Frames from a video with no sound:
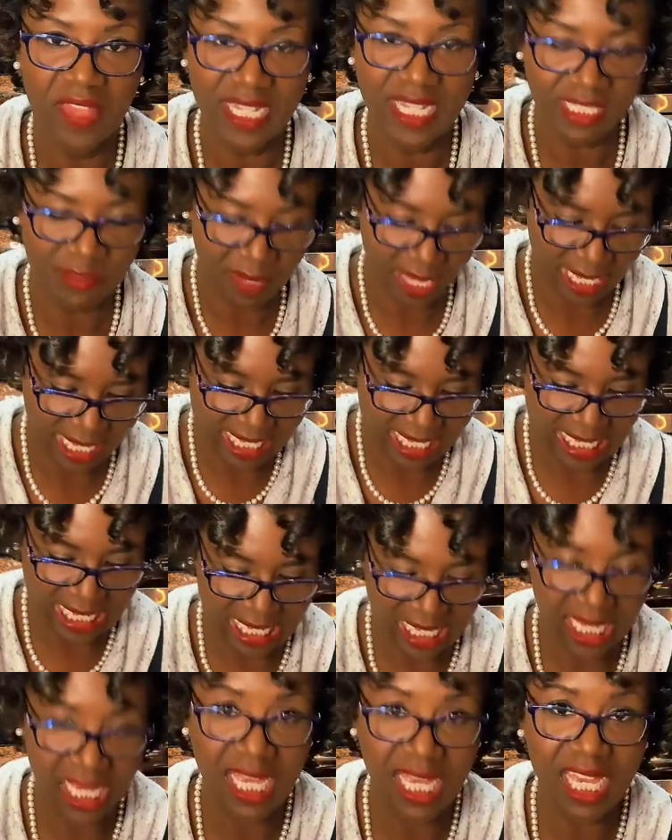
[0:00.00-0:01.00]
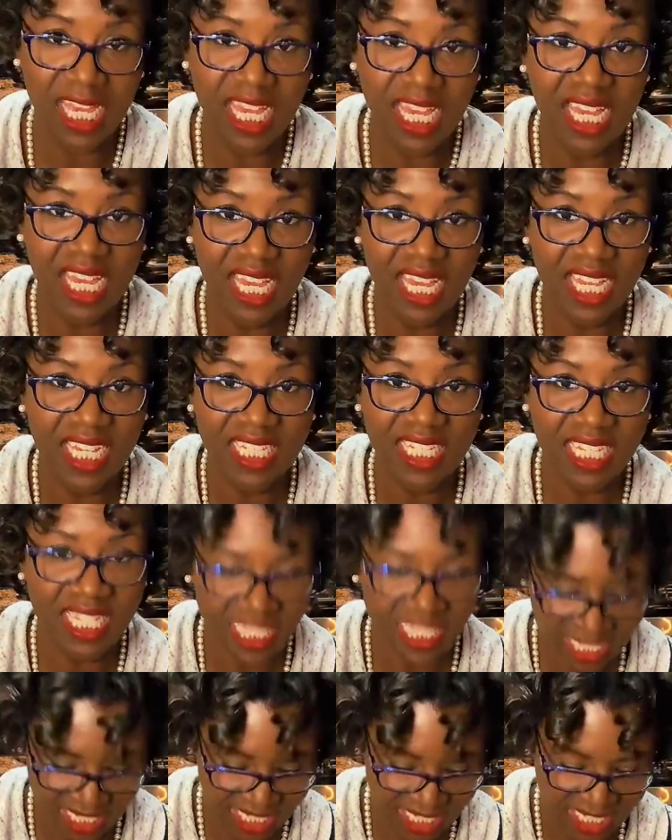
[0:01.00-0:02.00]
That's my key
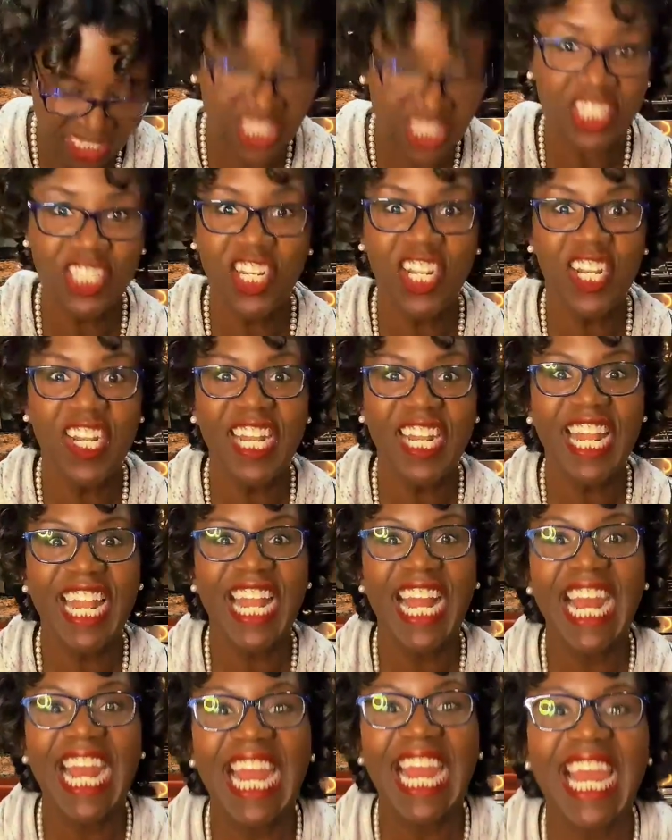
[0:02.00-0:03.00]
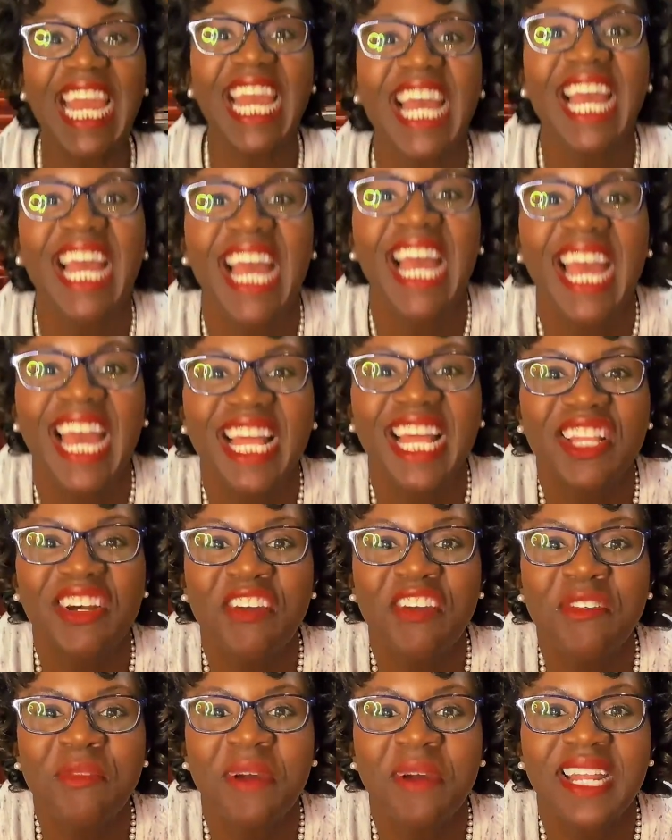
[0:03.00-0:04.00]
to turn it, all right?
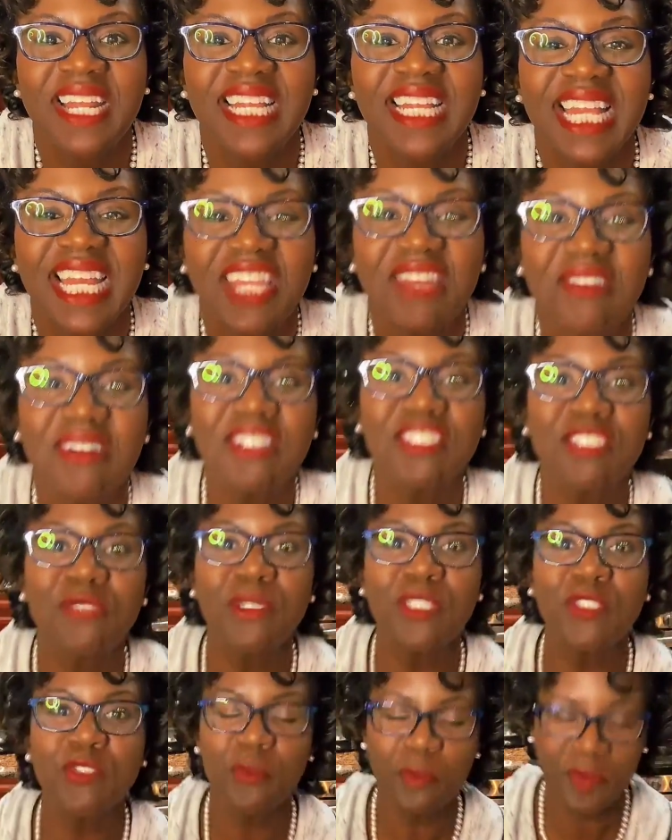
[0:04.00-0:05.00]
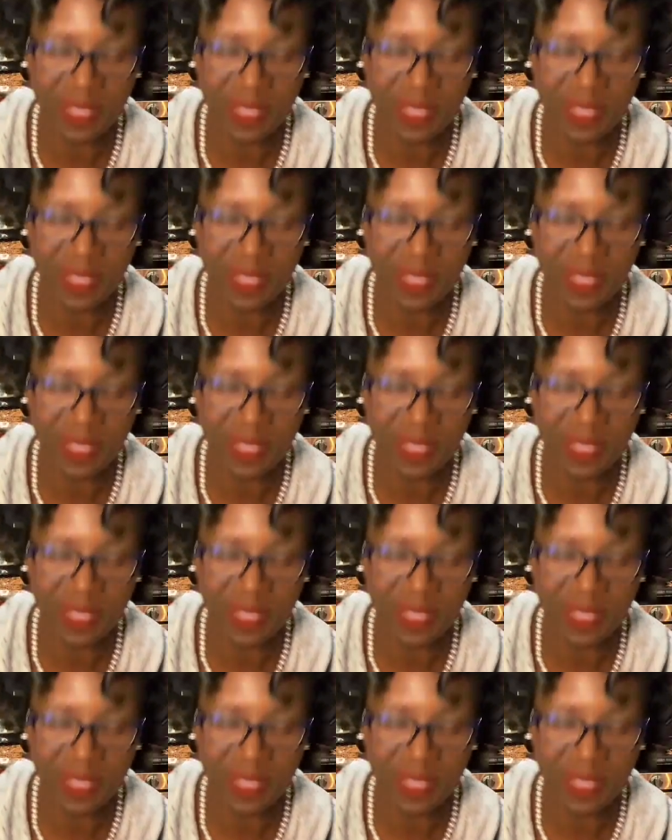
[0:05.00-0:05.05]
Hello, everybody. Thank you all so much